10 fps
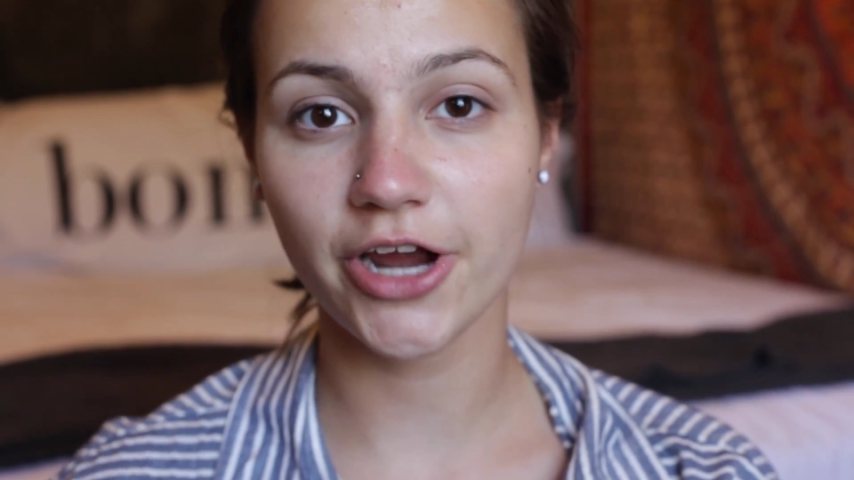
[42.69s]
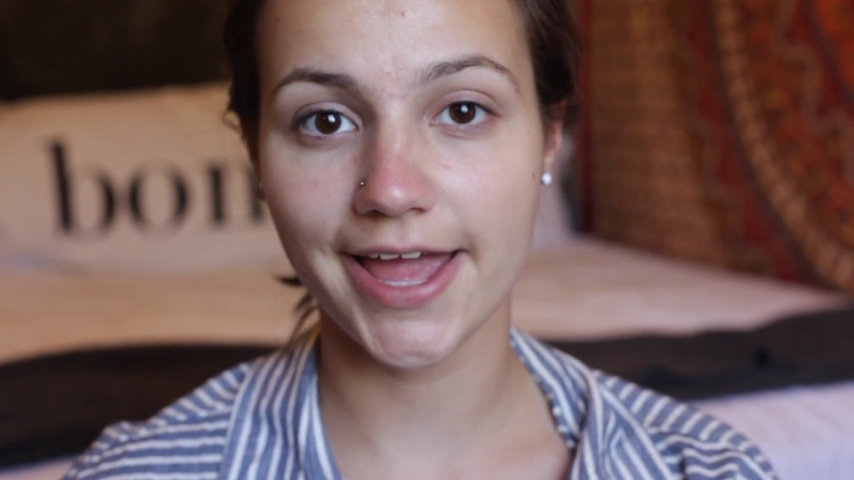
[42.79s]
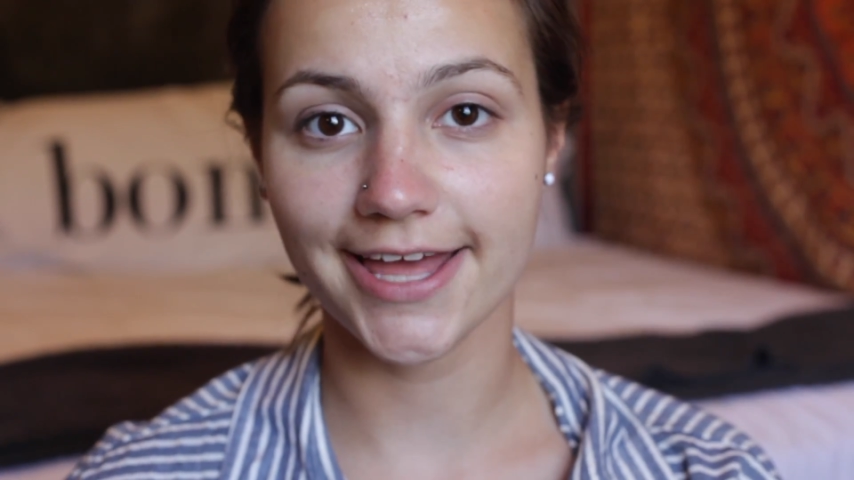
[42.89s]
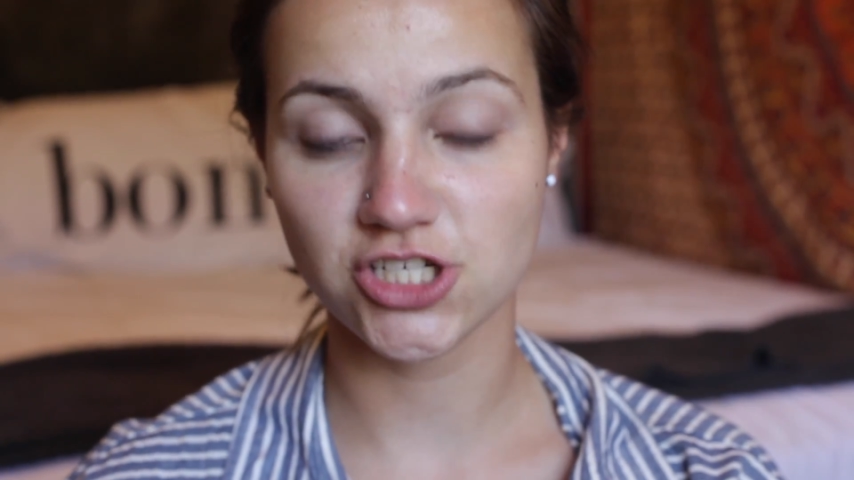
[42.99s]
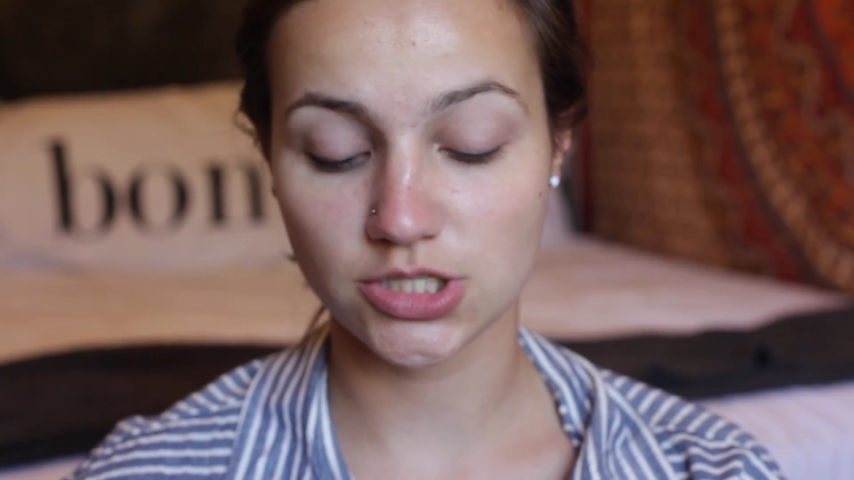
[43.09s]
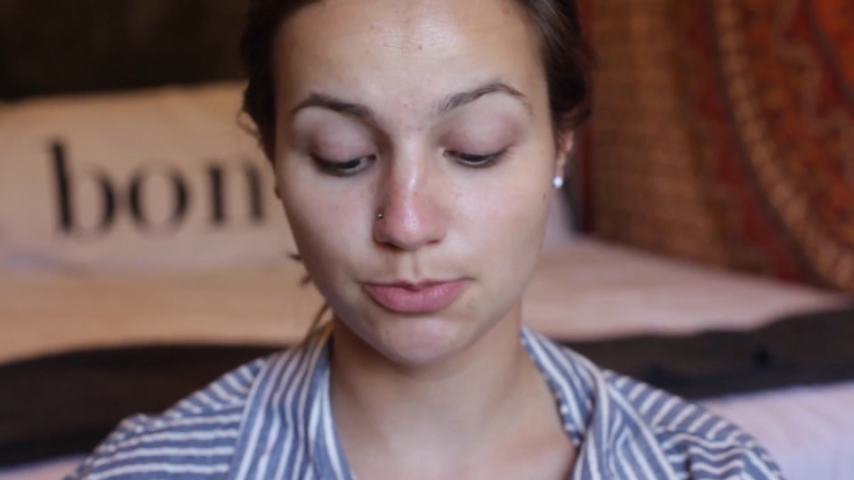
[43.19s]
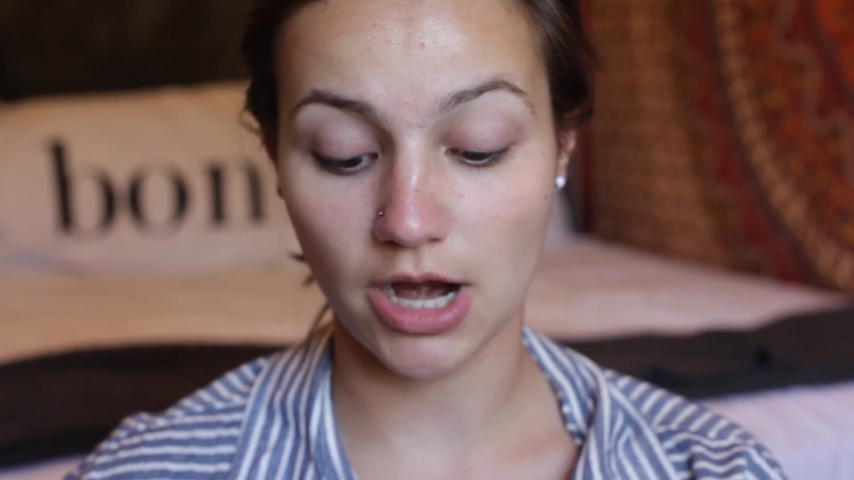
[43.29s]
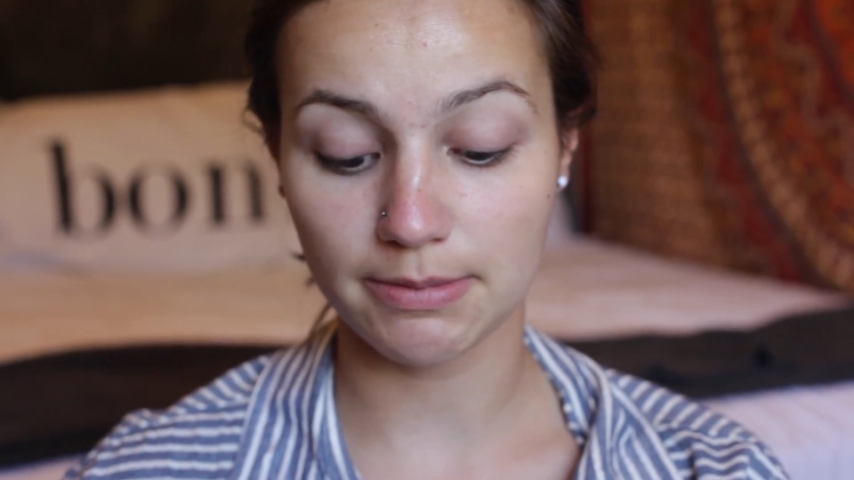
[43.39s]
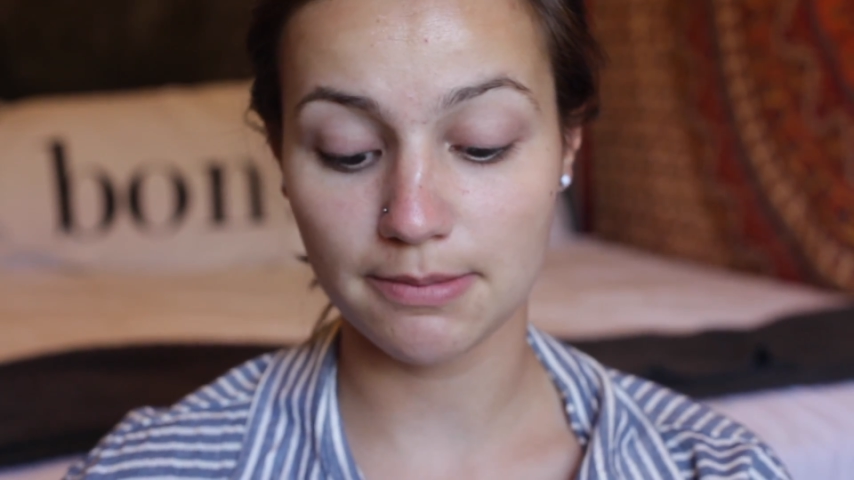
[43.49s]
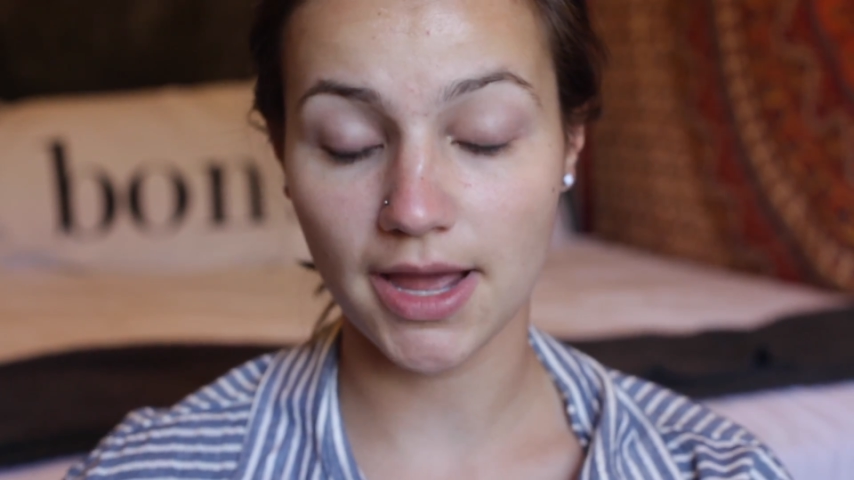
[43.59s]
and just
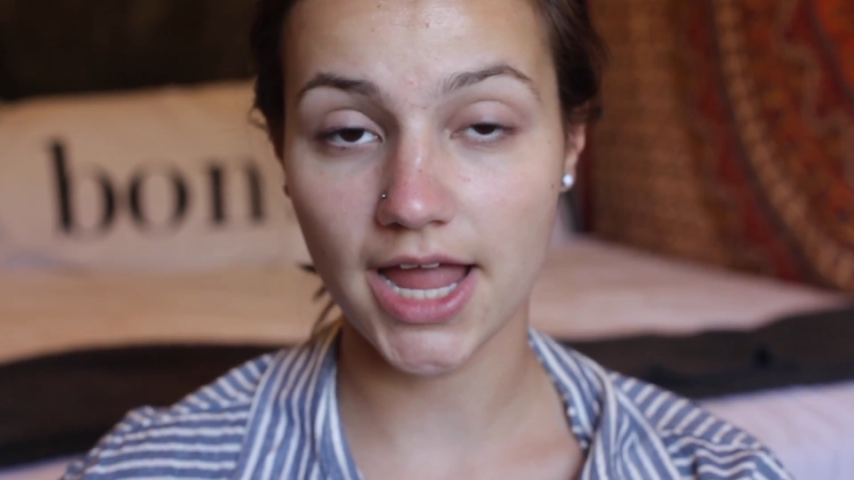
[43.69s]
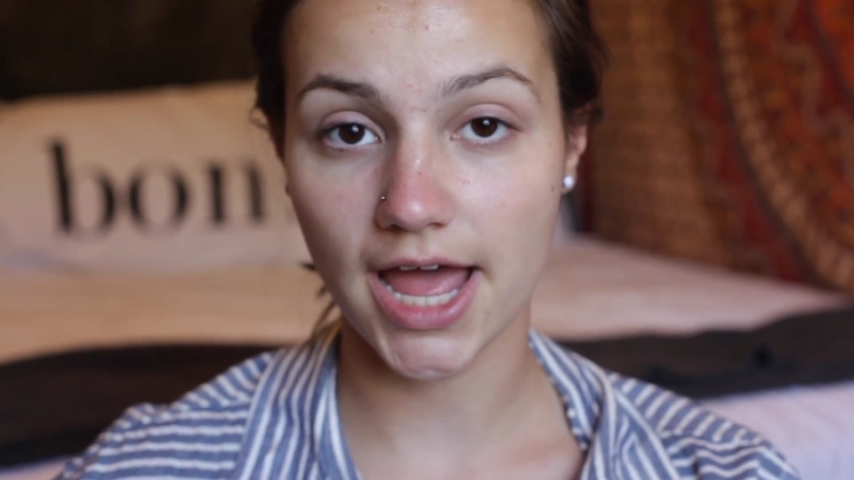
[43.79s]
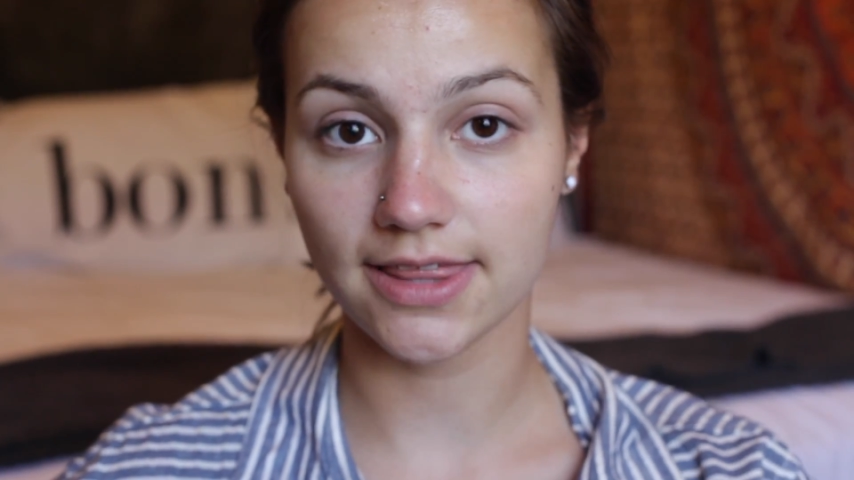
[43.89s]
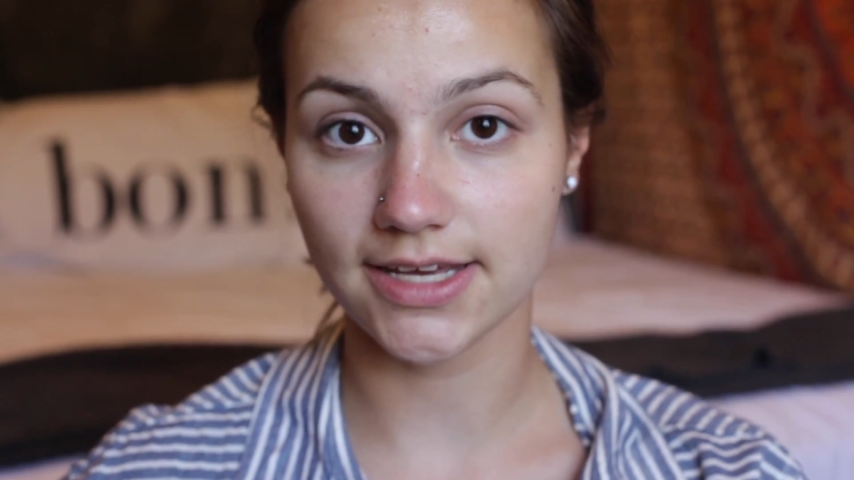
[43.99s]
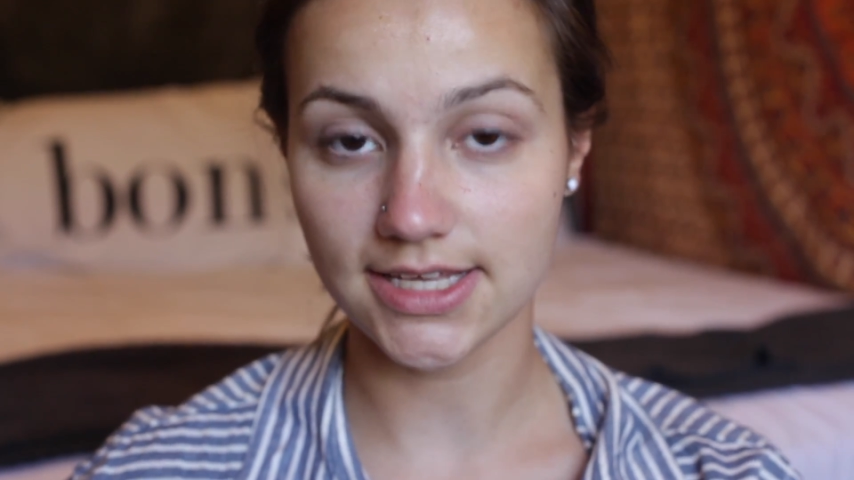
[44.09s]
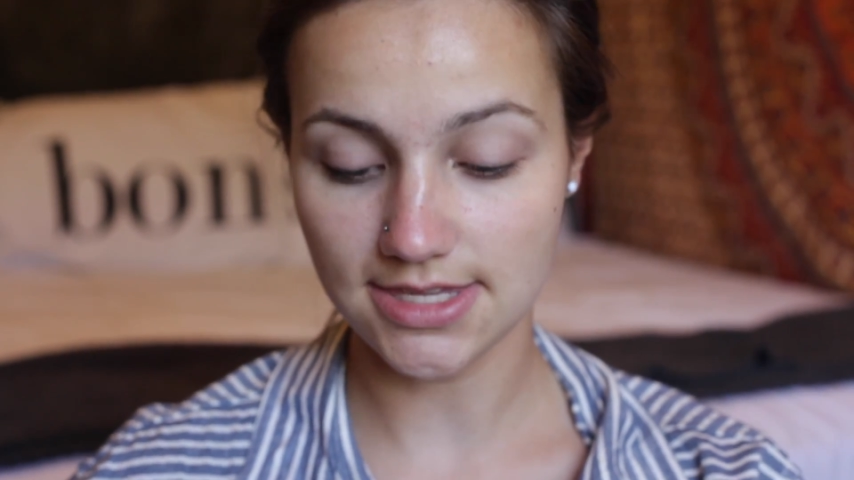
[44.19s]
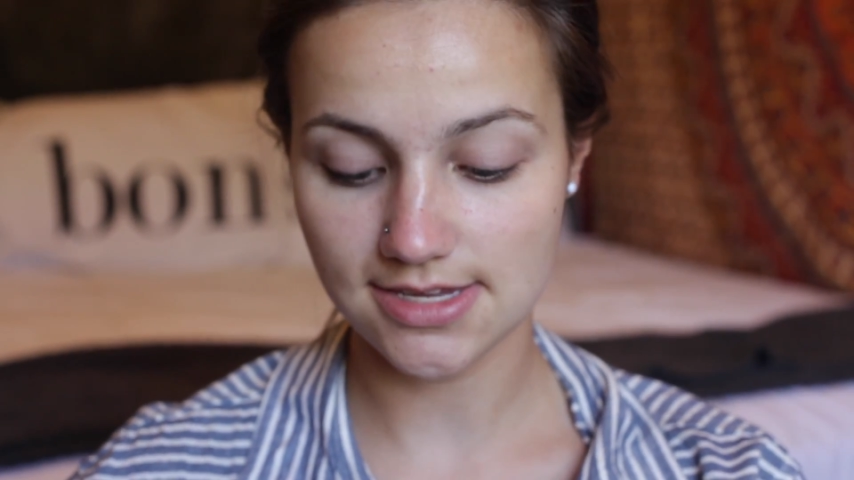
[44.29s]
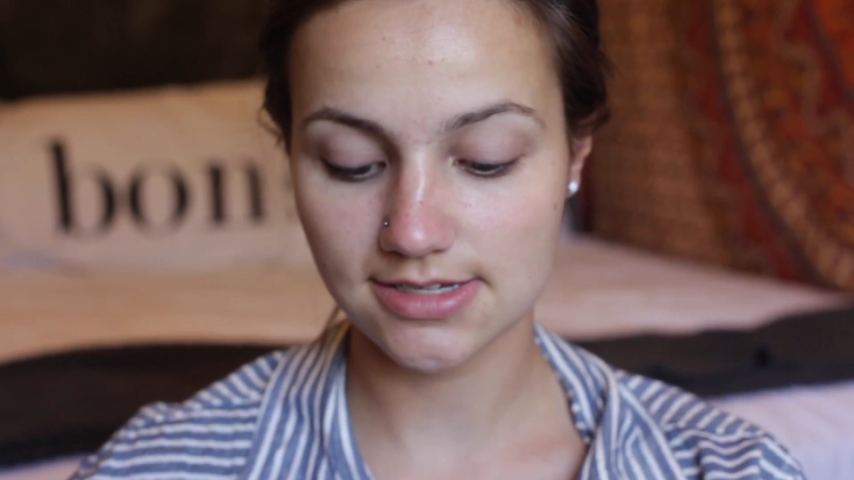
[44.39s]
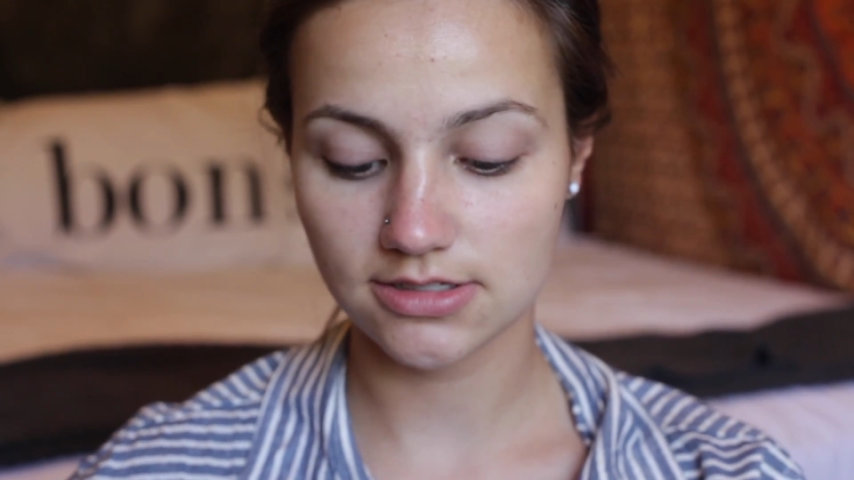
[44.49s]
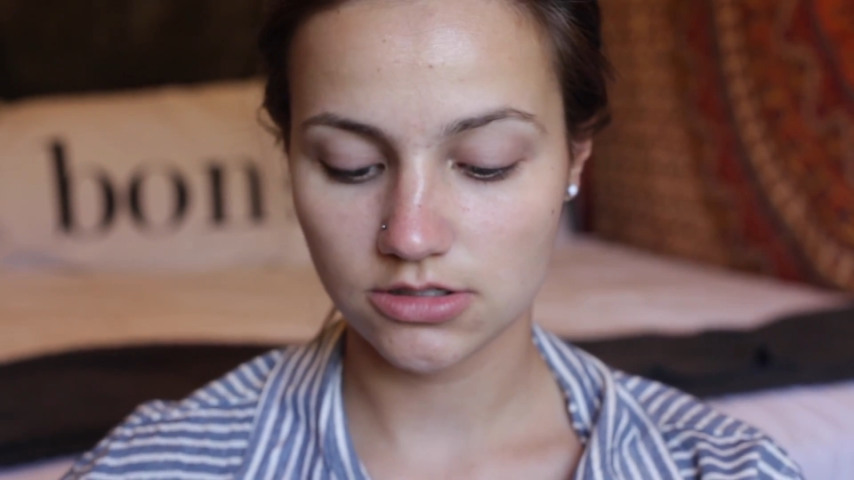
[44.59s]
priming my eyelids.